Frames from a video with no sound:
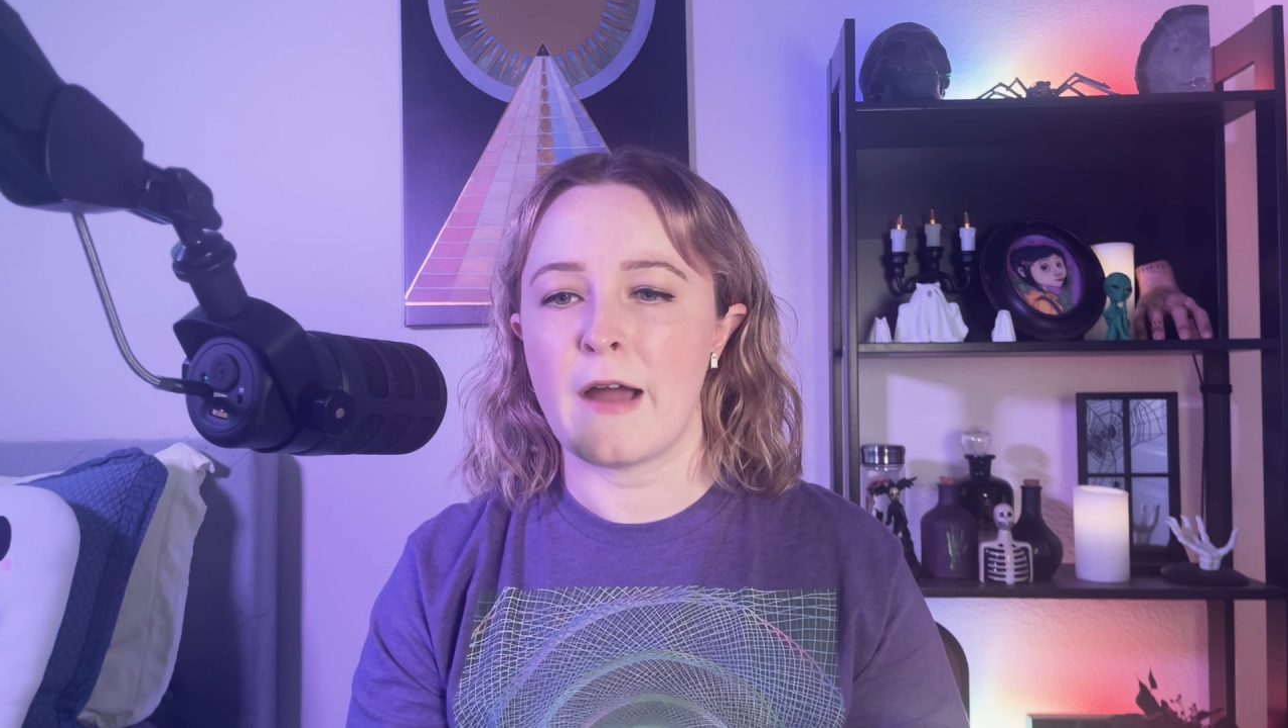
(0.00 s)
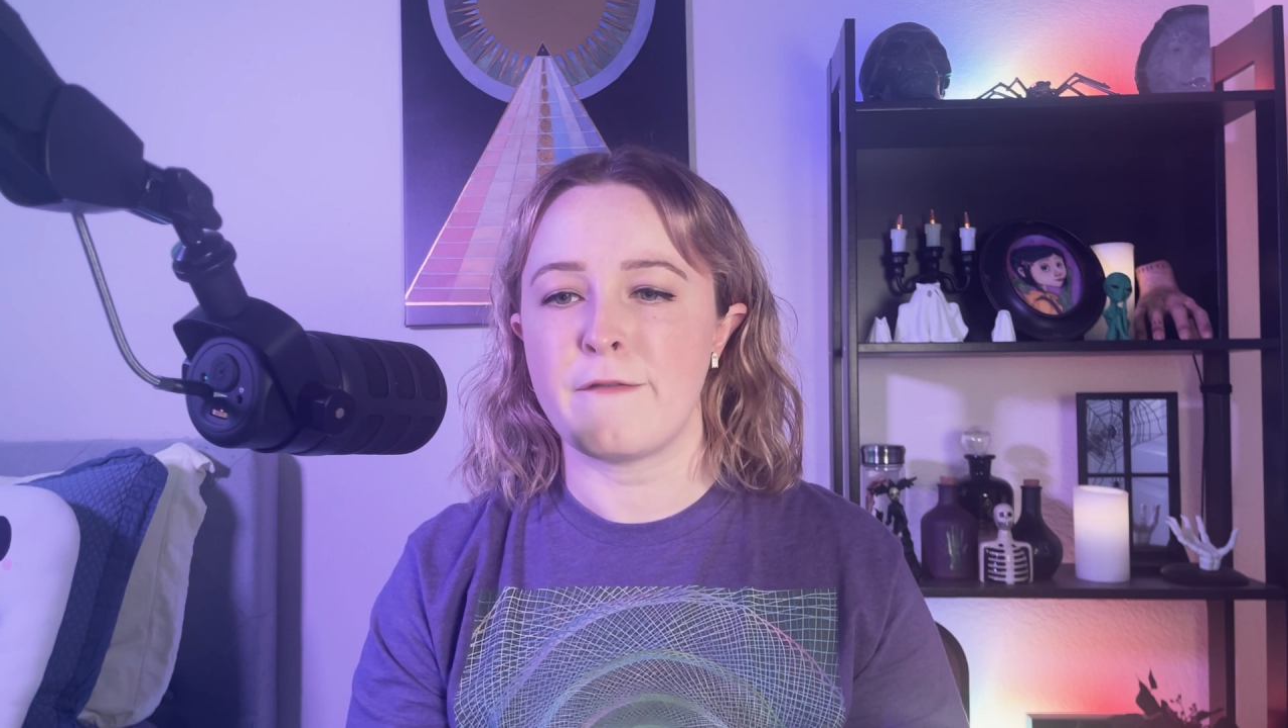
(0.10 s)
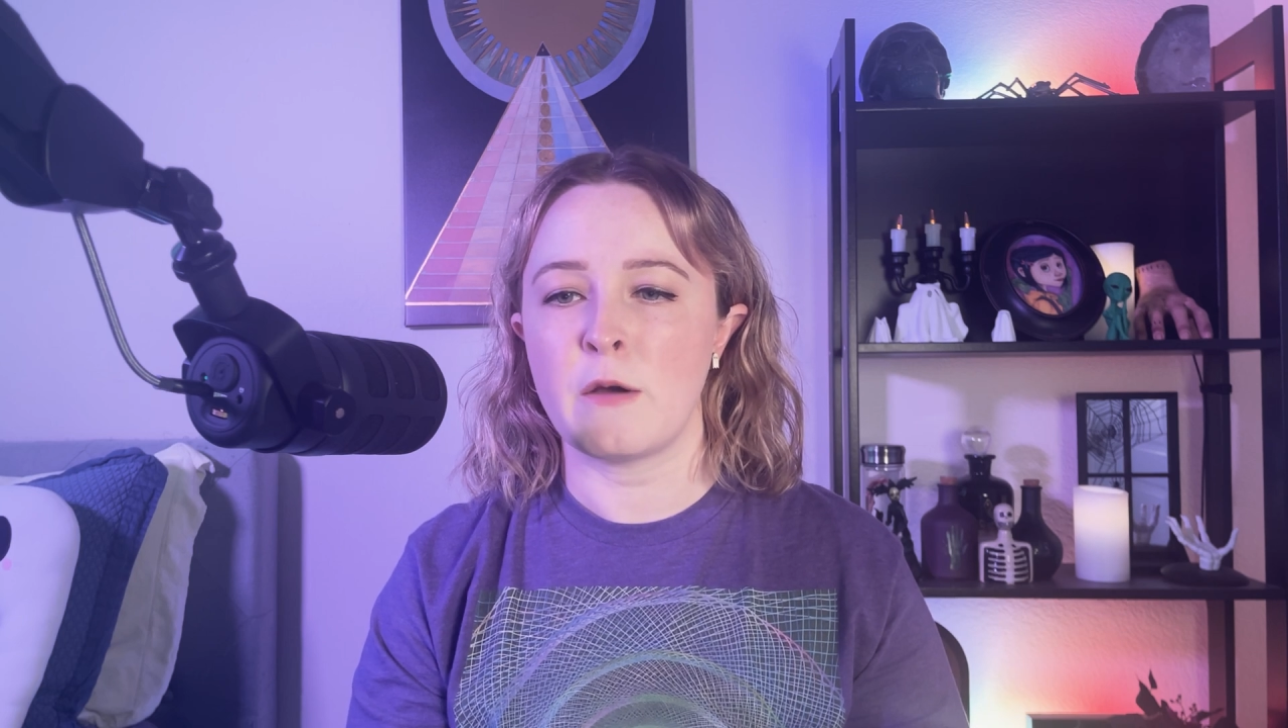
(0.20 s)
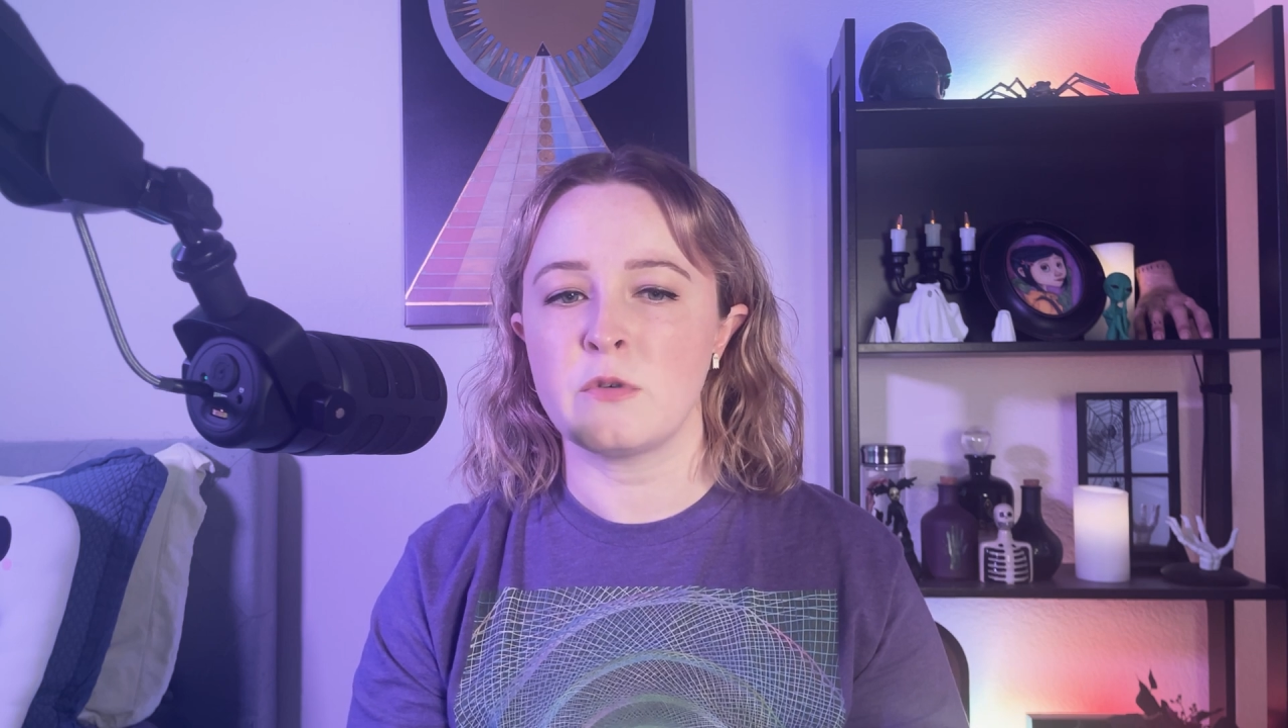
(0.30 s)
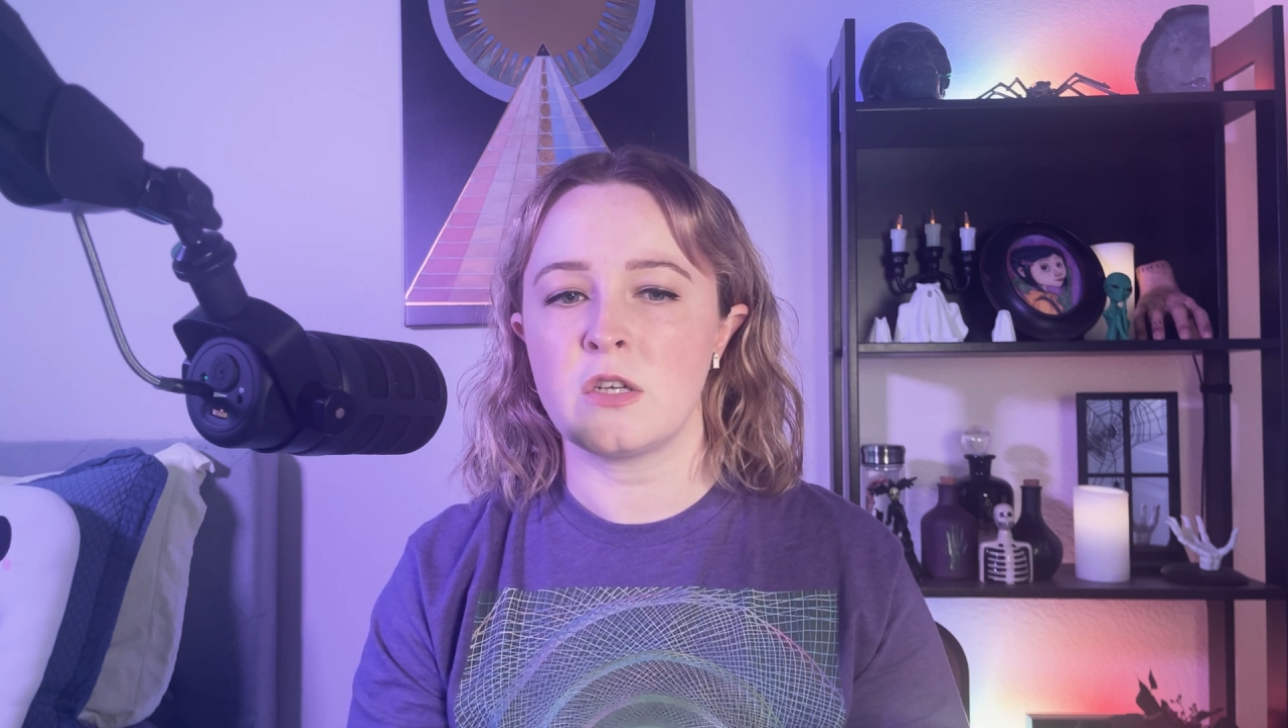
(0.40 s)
I found a